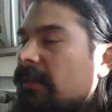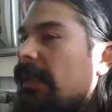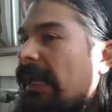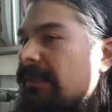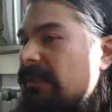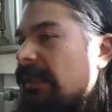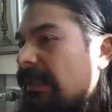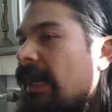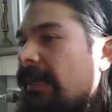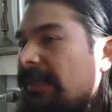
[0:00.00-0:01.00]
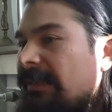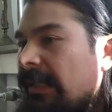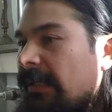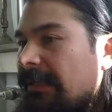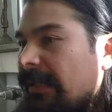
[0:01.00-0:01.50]
so that's the kind of
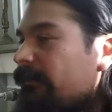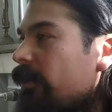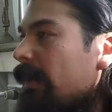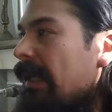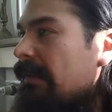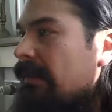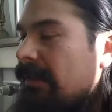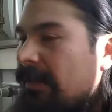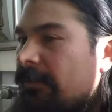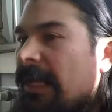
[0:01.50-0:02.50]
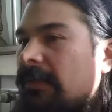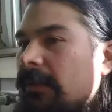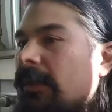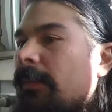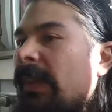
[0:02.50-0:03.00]
thing, the information they're giving out.
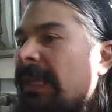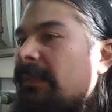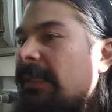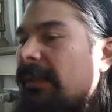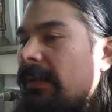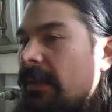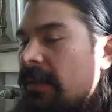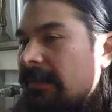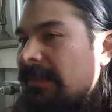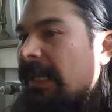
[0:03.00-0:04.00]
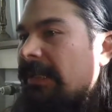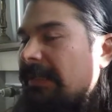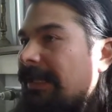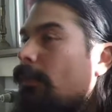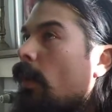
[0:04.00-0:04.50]
So they're basically saying
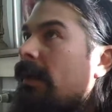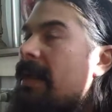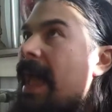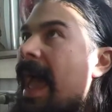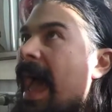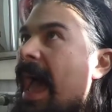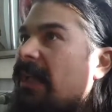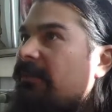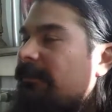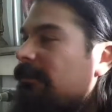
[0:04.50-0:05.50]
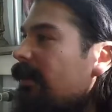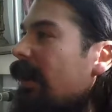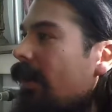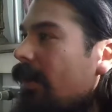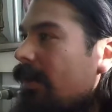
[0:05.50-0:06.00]
that they want to hack
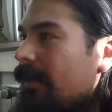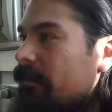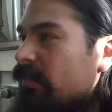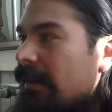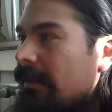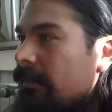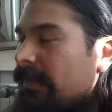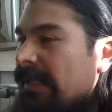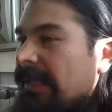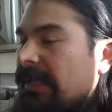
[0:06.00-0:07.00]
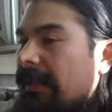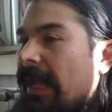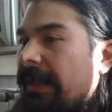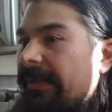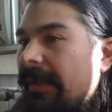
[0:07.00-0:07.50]
flow, meaning
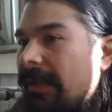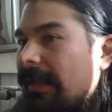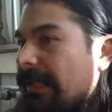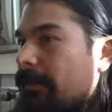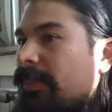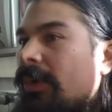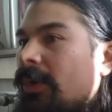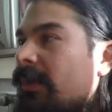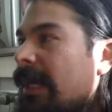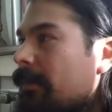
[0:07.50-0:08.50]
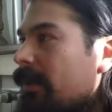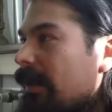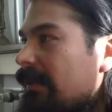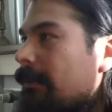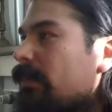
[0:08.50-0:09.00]
like a programmer
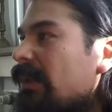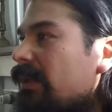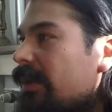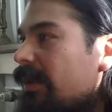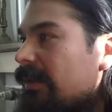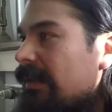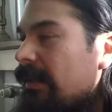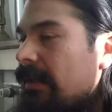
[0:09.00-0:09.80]
in computers,